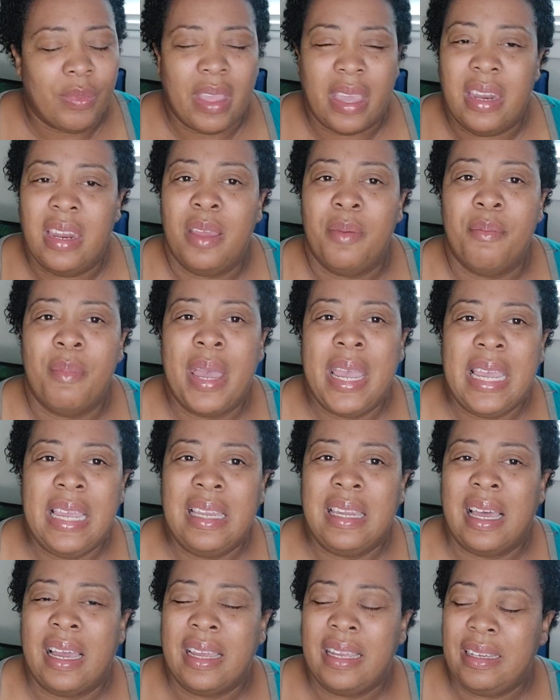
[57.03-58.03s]
And it
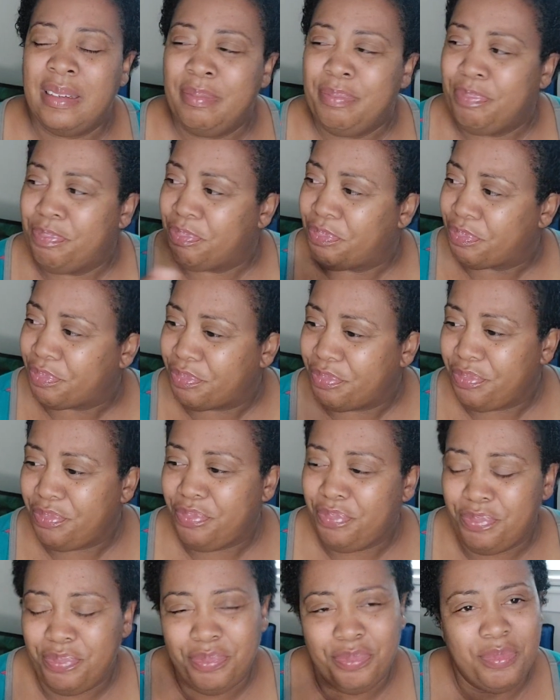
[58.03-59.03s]
may like
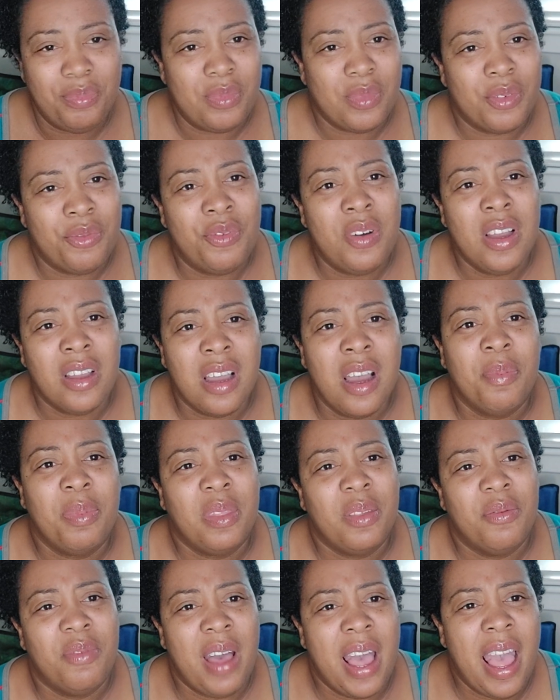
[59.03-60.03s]
fuck
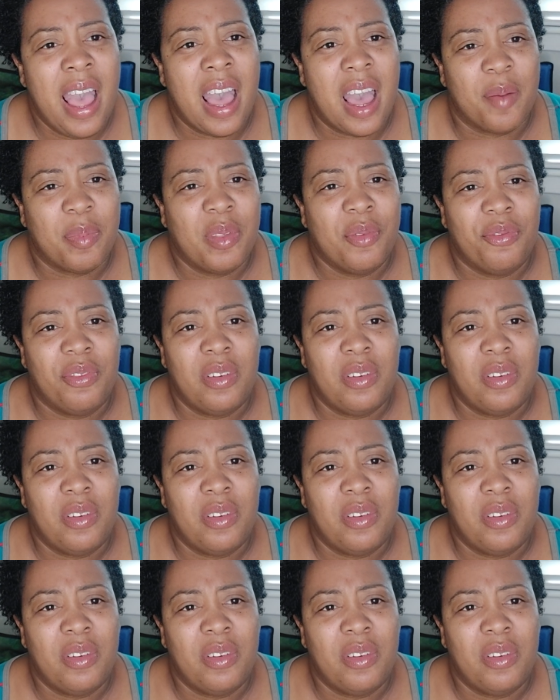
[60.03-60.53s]
up the vibe, the